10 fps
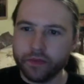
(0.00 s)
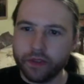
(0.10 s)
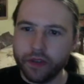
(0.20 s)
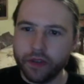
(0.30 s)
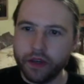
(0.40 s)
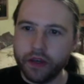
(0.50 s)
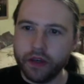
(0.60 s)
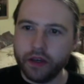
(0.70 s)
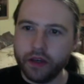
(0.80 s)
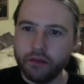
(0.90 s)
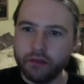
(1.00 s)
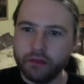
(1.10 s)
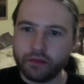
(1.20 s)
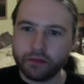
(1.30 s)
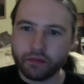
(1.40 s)
that.
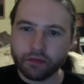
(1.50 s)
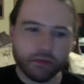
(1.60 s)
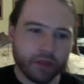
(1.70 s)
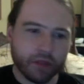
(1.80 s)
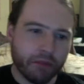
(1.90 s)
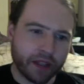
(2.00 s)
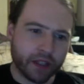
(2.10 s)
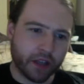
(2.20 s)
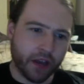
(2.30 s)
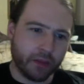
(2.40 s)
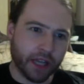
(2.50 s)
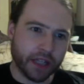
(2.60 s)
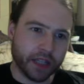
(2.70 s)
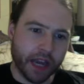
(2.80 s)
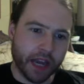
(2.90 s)
Bath Time says,
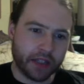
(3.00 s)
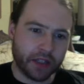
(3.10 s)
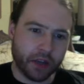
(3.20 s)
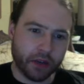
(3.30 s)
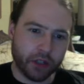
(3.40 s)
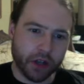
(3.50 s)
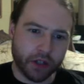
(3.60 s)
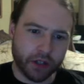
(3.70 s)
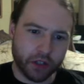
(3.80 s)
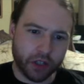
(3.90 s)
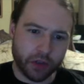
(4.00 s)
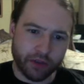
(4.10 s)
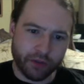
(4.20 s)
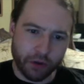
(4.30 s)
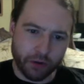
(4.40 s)
yes, the stone giants are too in
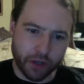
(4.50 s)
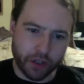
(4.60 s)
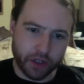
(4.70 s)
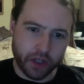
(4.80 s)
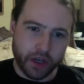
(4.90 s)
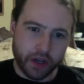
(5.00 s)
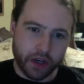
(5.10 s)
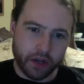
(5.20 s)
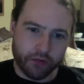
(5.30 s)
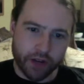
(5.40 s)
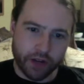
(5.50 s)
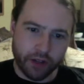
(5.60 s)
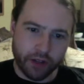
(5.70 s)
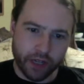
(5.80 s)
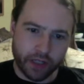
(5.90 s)
focus and
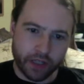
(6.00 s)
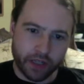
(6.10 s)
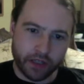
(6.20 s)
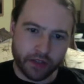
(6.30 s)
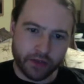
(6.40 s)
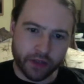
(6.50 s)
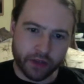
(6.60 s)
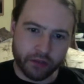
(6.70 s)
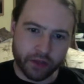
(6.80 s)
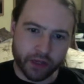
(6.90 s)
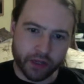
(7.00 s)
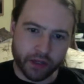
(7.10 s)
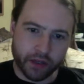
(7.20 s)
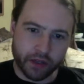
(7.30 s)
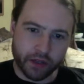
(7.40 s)
real instead of it could be
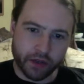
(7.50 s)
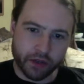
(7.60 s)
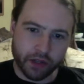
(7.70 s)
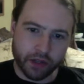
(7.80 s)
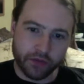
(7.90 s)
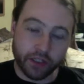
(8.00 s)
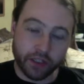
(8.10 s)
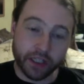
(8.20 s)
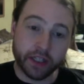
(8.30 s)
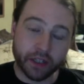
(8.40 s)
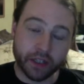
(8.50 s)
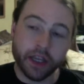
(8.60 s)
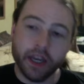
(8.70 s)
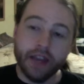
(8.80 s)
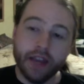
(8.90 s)
two things fighting the distance.
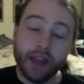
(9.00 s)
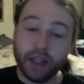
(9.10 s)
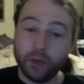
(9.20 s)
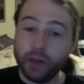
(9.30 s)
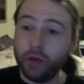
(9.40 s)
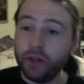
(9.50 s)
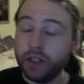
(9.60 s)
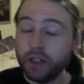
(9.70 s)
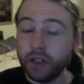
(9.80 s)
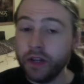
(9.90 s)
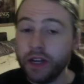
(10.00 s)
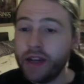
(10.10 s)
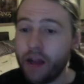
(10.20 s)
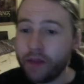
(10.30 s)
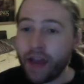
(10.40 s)
That's what I want to do.
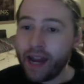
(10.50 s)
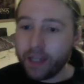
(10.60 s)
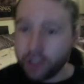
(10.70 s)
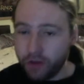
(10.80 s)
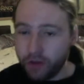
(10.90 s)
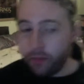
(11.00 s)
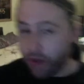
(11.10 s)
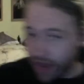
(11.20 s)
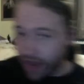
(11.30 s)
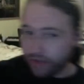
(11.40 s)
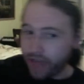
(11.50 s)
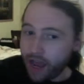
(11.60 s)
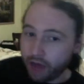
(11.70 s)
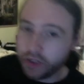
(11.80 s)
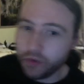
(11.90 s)
Now, I might have to
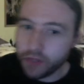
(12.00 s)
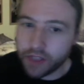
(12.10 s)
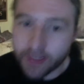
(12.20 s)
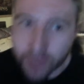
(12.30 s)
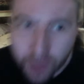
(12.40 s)
outsource that to some